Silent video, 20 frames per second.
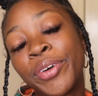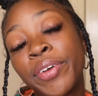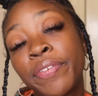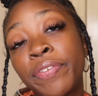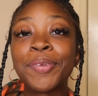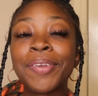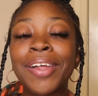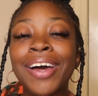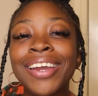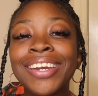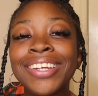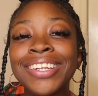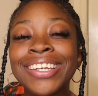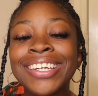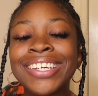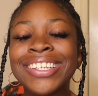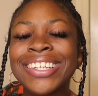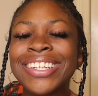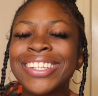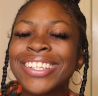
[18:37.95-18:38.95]
If you liked
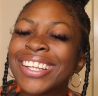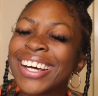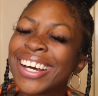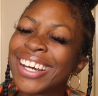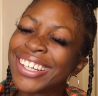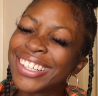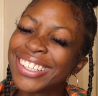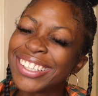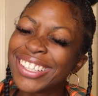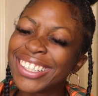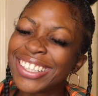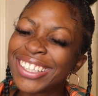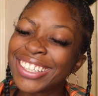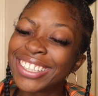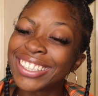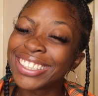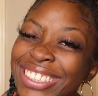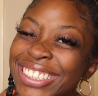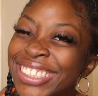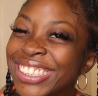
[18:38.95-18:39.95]
it, then like
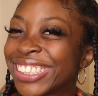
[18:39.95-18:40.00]
it.